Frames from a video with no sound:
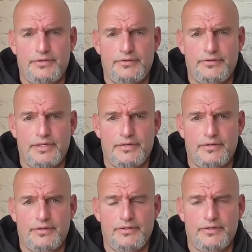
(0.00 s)
throughout
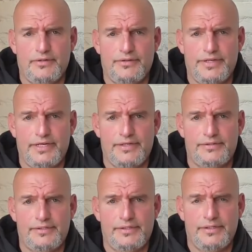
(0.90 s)
all that.
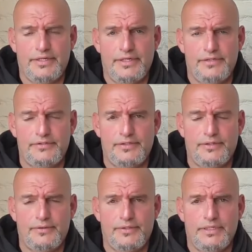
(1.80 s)

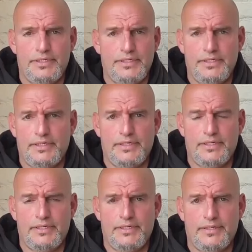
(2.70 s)
So
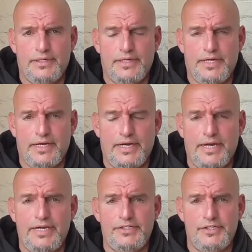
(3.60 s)

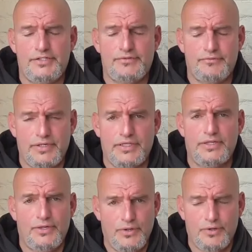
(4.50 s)
I just really
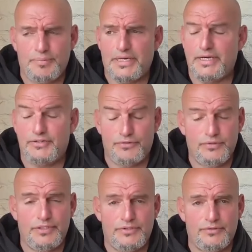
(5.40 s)
hope, I
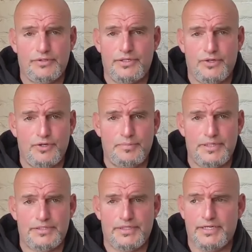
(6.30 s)
truly, truly hope.
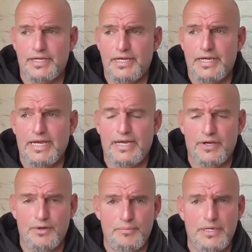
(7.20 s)
It's like,
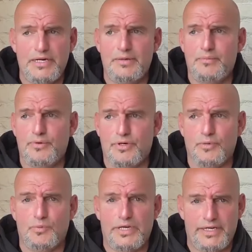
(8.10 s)
how many
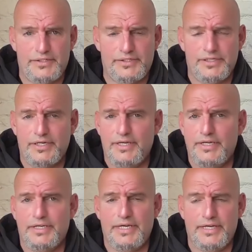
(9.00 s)
more weeks
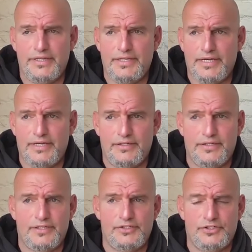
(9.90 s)
can that
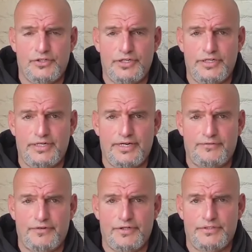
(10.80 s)
concerted
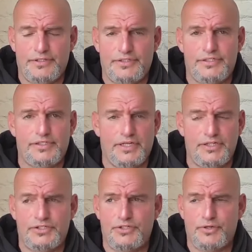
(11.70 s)
effort to
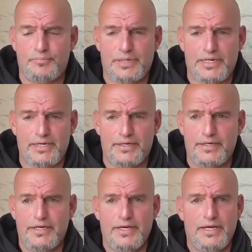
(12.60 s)
dislodge Joe Biden,
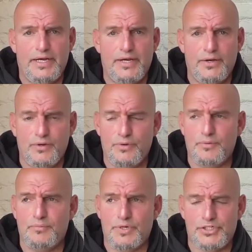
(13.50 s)

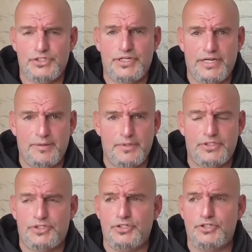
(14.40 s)
how much
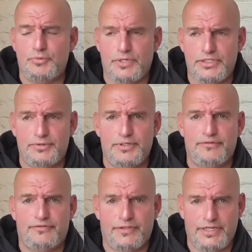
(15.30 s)
damage do you want to
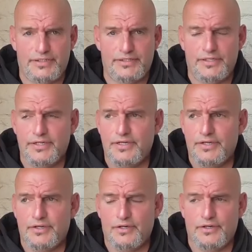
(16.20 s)
inflict
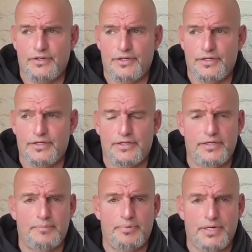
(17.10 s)
on
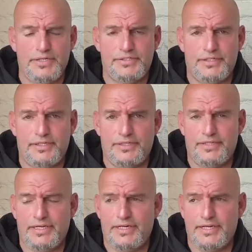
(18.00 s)
a president
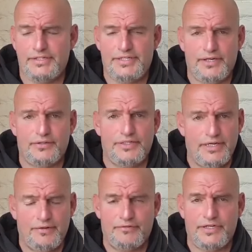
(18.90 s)
that has held
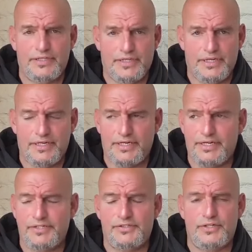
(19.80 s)
every line
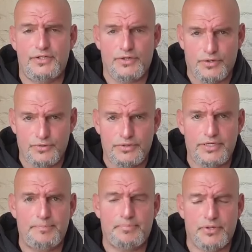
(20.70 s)
as the
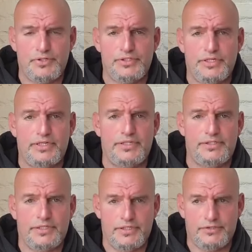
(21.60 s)
only person in this
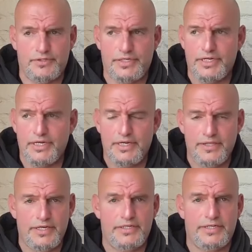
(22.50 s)
country
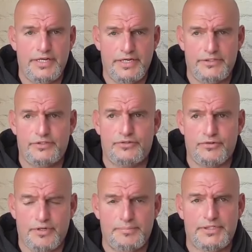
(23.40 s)
that kicked
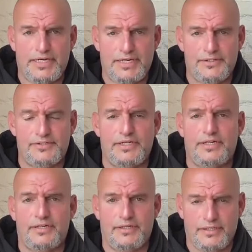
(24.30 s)
Trump's ass
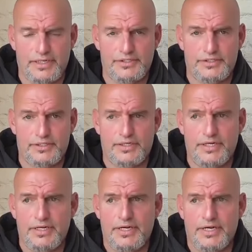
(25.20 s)
in an election?
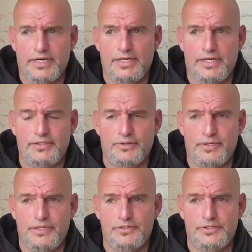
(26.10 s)
I don't
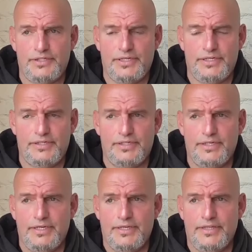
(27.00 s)
understand.
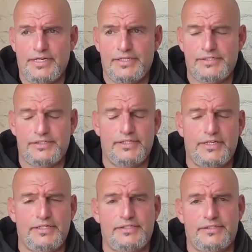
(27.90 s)
It's
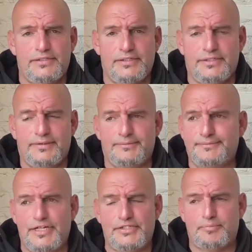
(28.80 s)

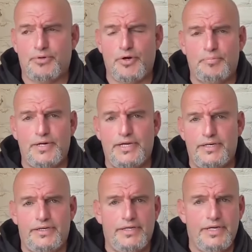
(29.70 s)
appropriate
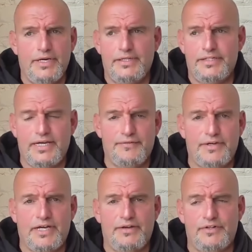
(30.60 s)
to have a
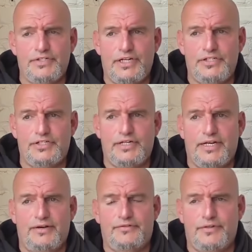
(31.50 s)
conversation
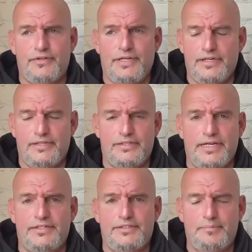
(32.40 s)
after
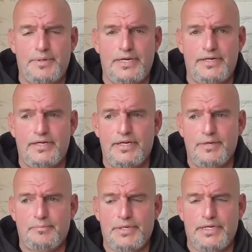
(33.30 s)
that debate,
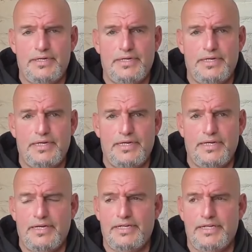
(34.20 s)
but
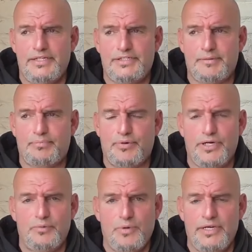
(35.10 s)
at some
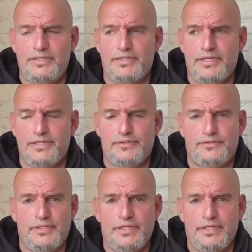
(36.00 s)
point, when does